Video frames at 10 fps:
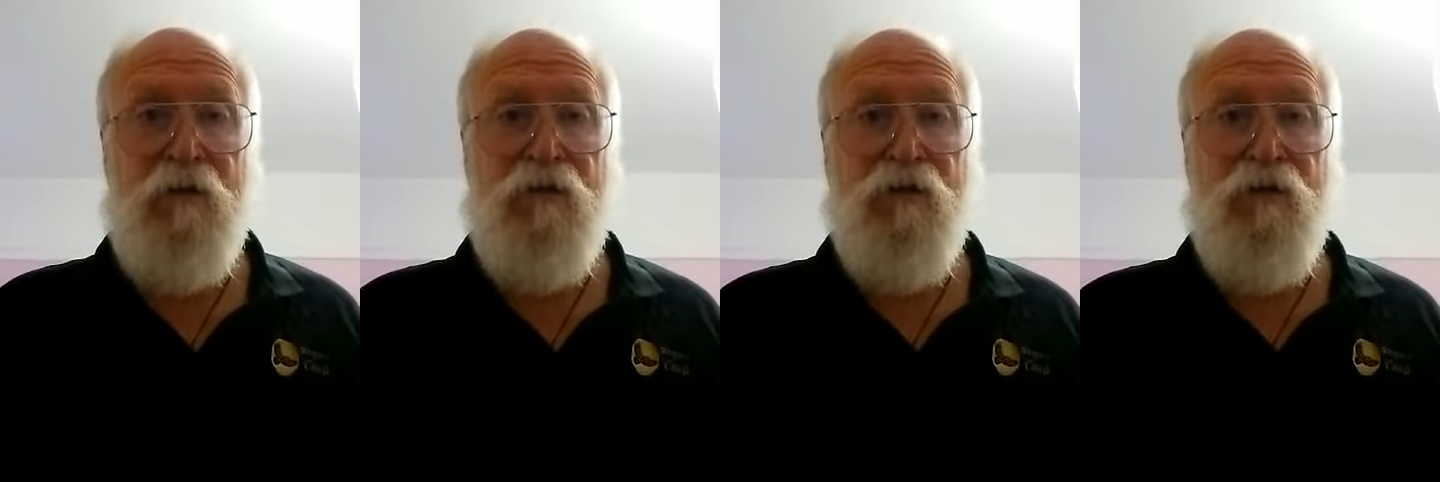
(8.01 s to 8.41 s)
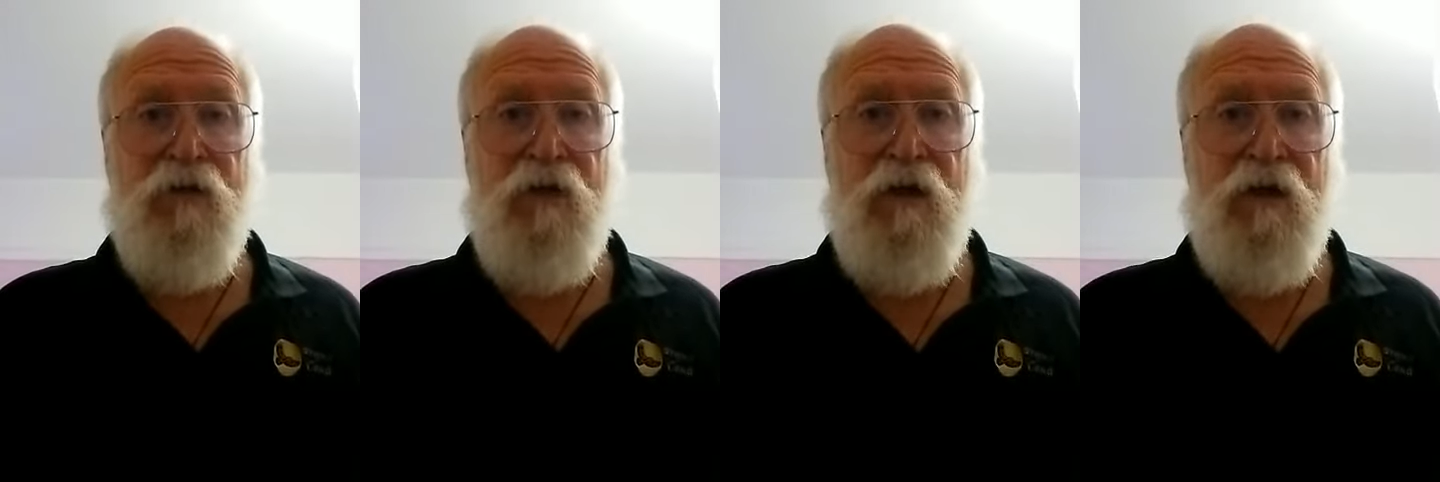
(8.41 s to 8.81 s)
to
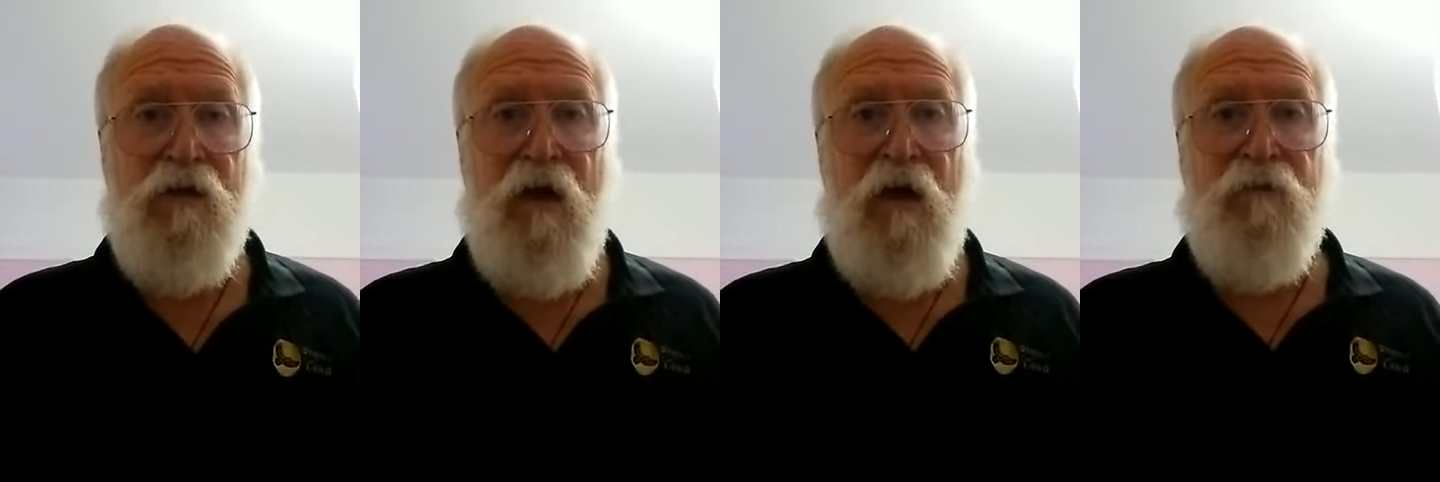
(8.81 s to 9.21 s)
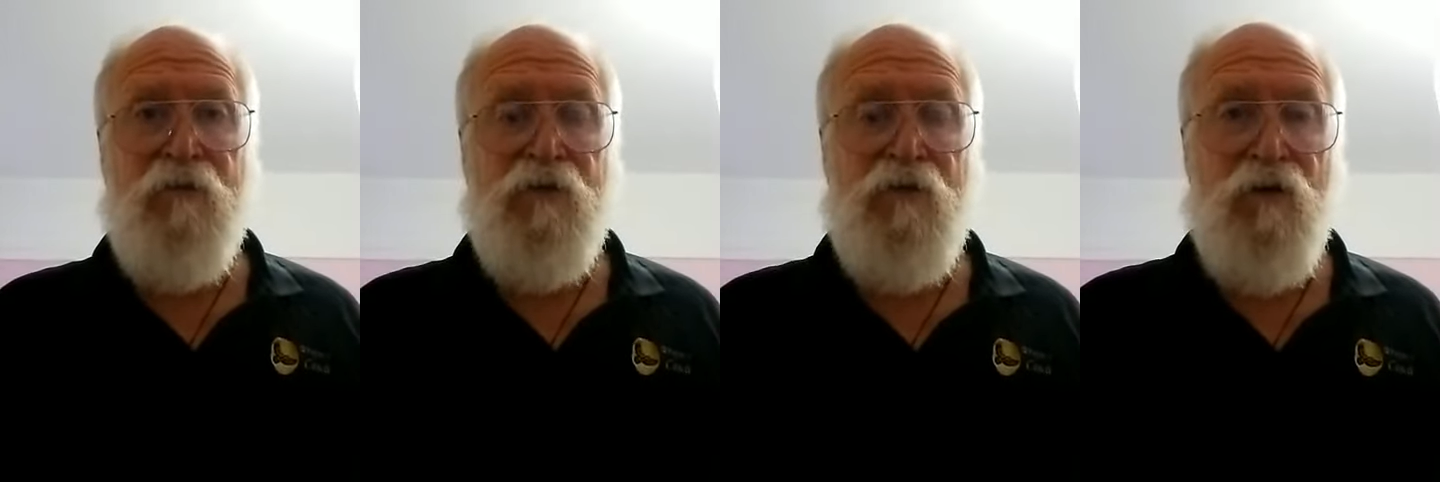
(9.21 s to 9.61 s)
the
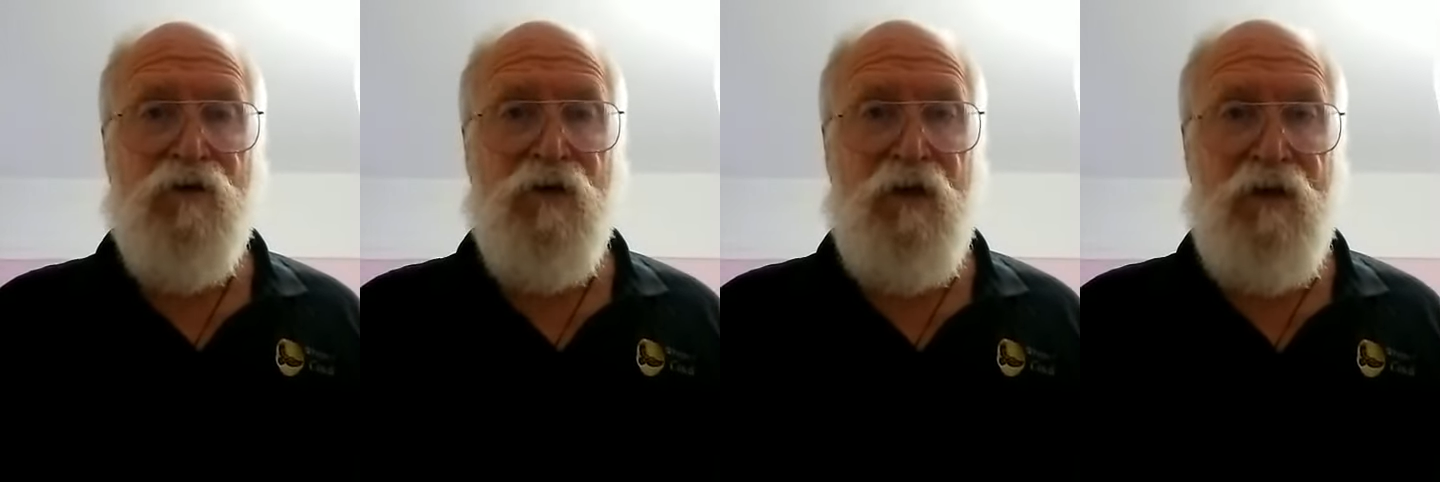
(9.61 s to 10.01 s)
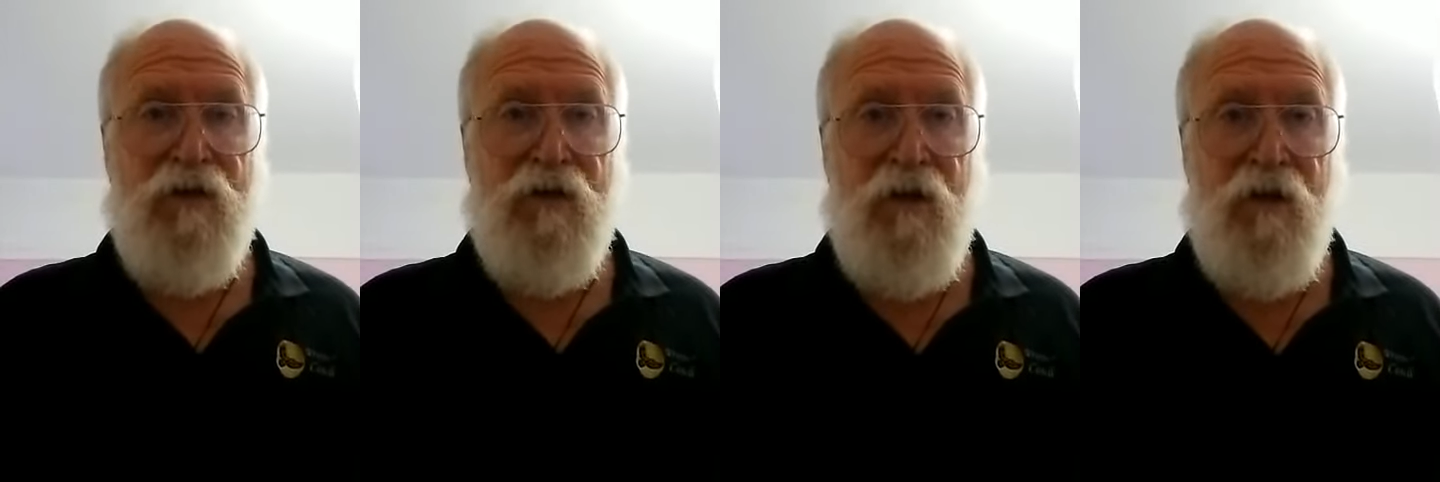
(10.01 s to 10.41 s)
conference called
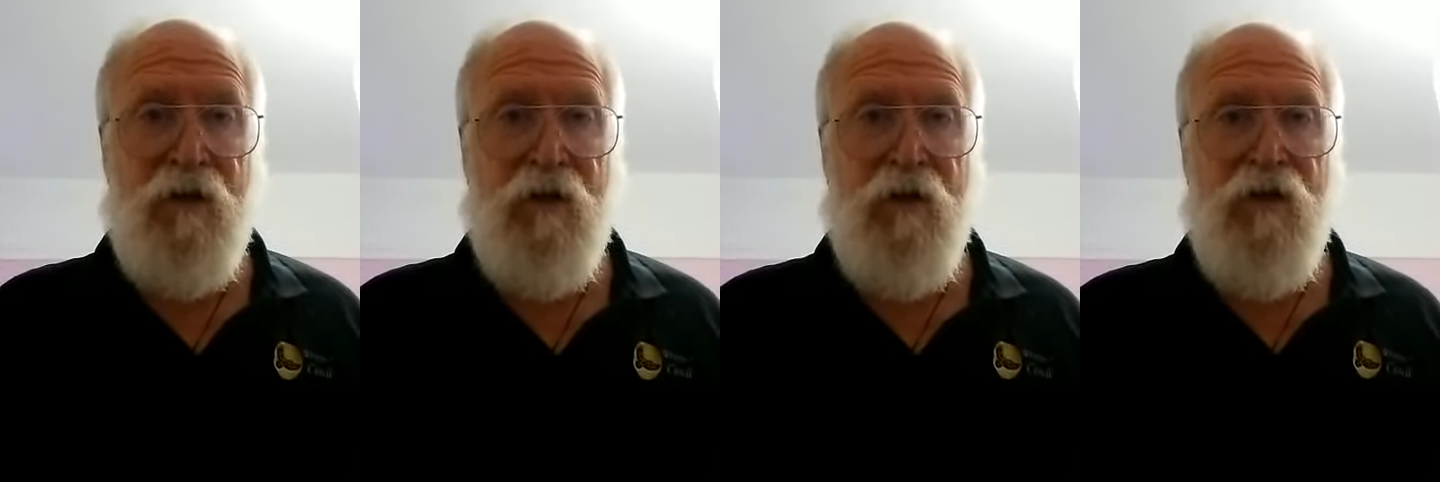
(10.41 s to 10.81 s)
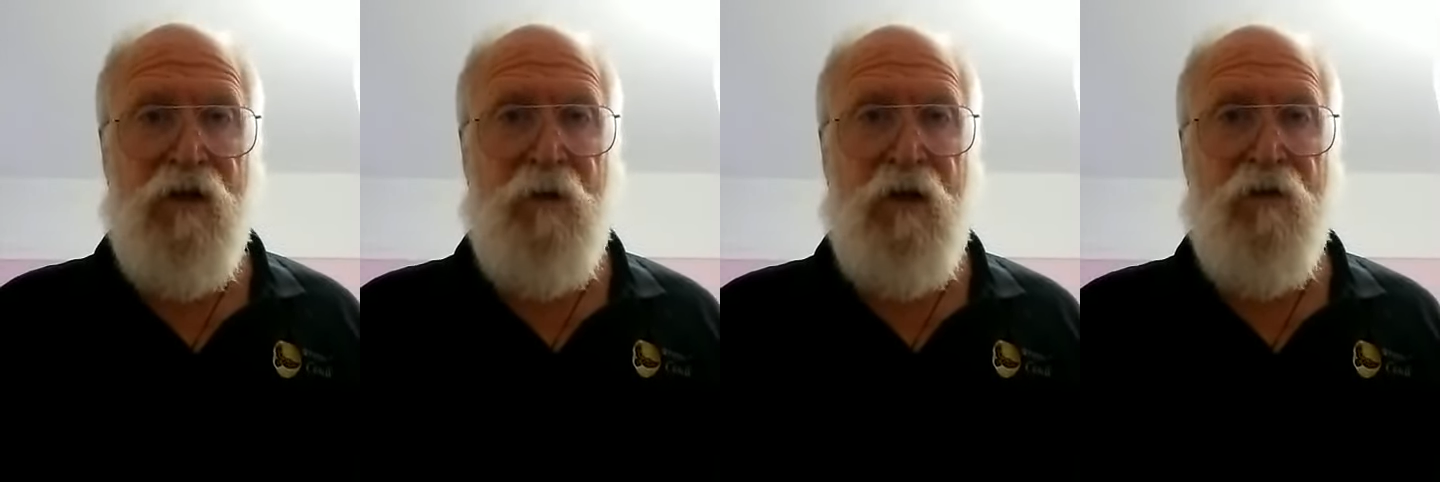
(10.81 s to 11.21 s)
SoliSC
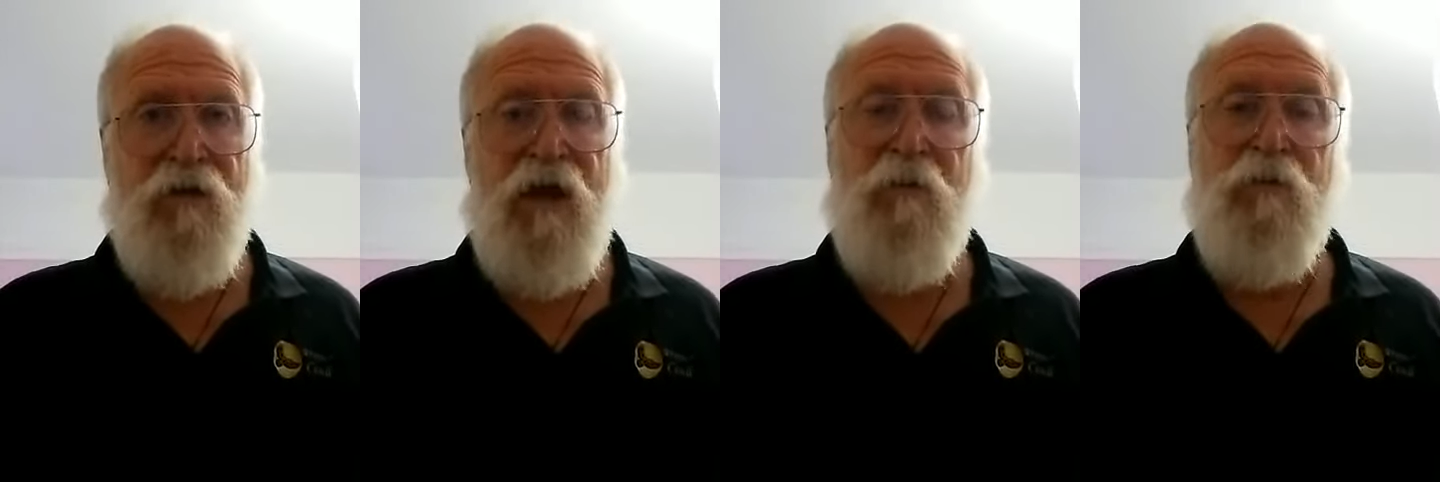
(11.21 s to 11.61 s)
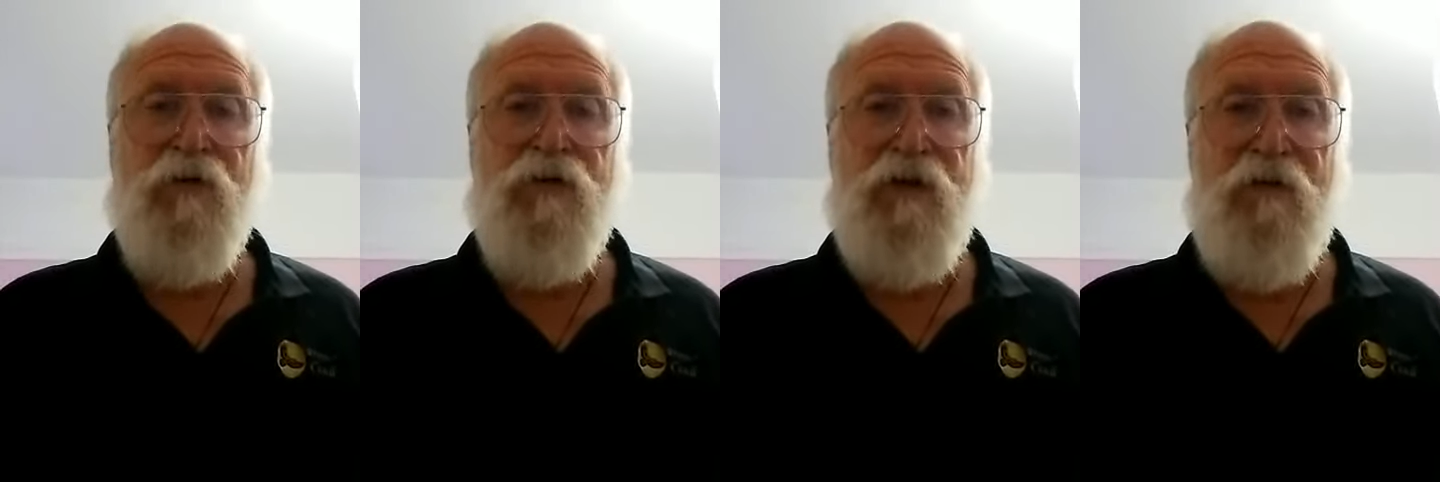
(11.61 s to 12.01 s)
to be held April
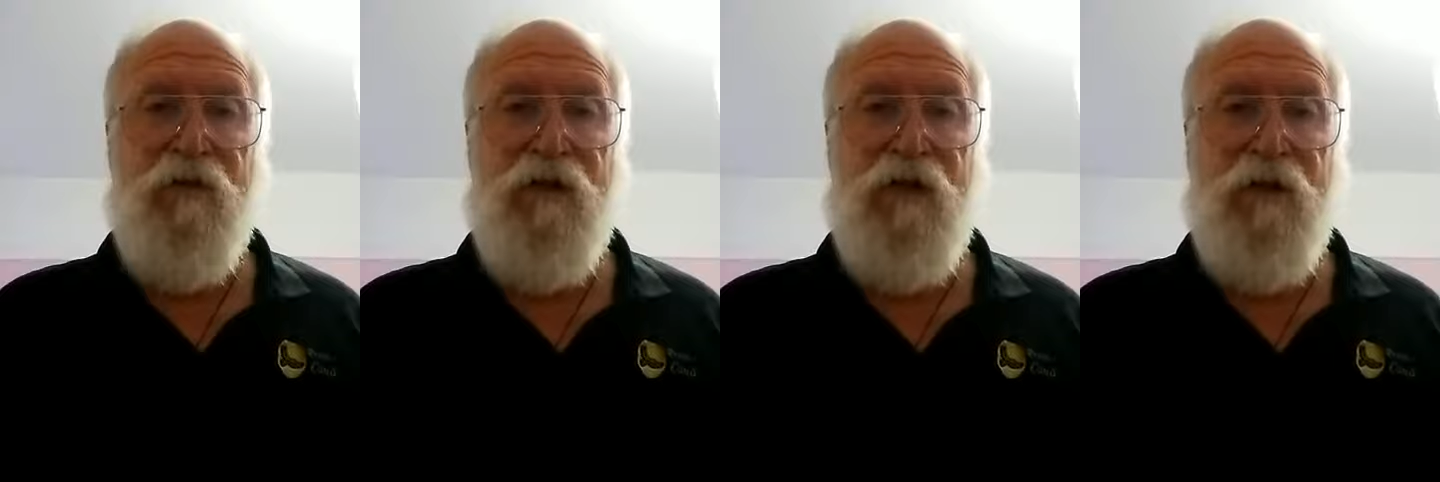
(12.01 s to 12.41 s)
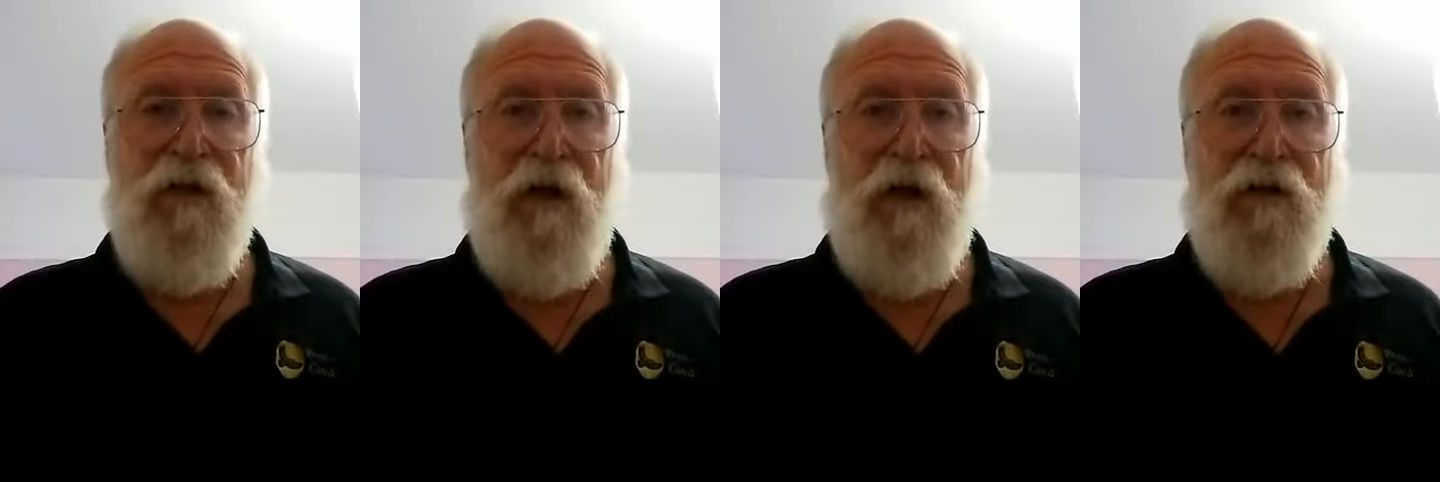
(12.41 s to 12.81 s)
the 17th
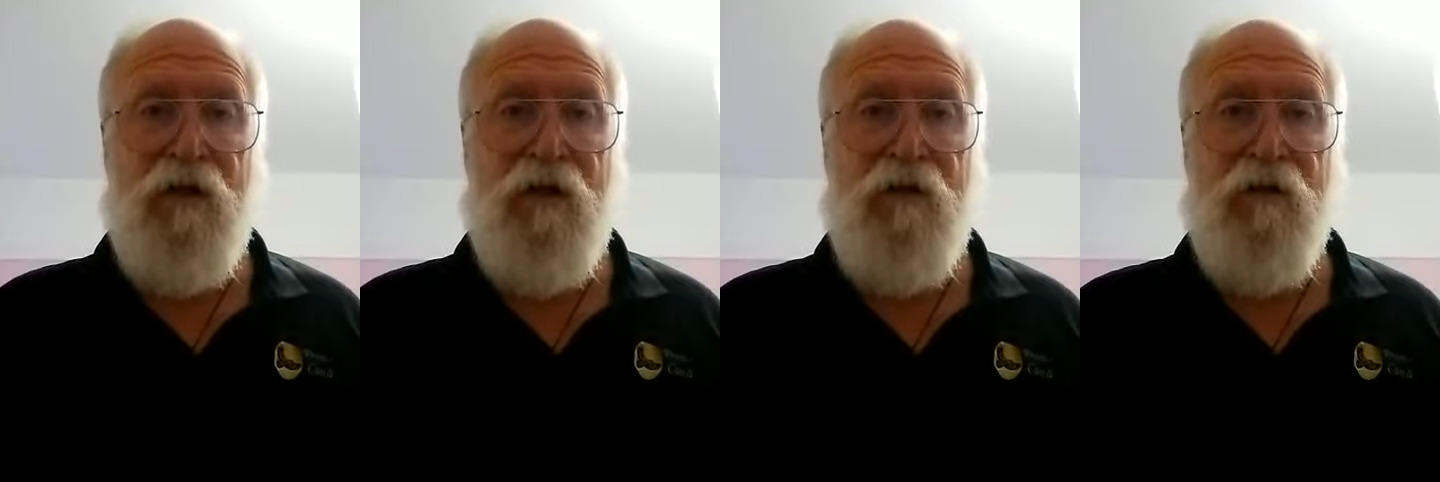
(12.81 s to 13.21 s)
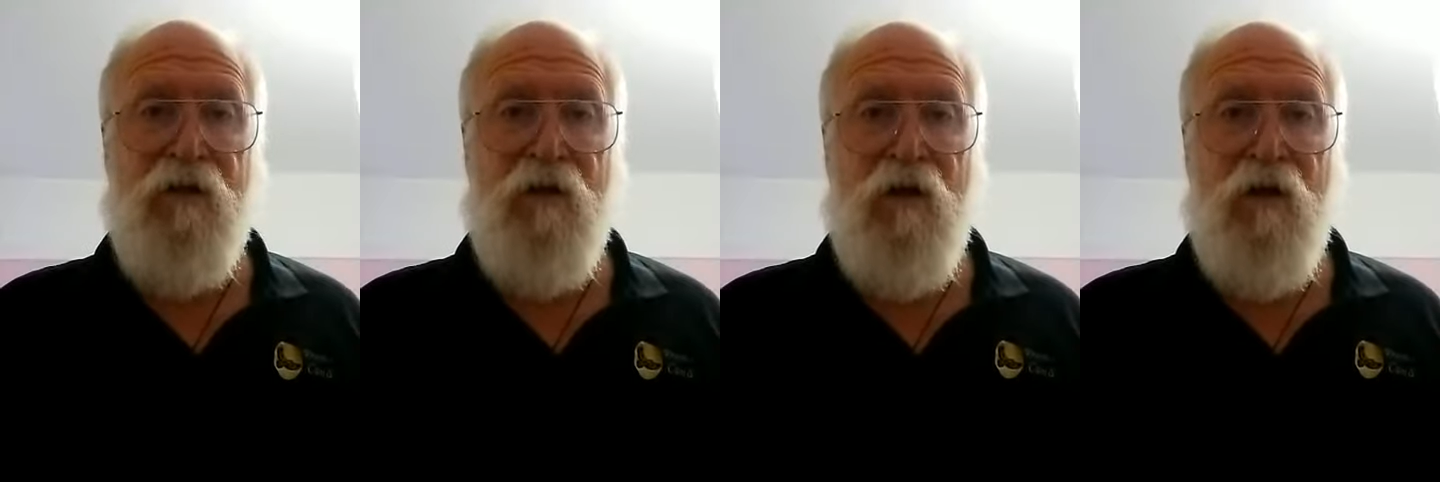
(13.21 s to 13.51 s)
and 18th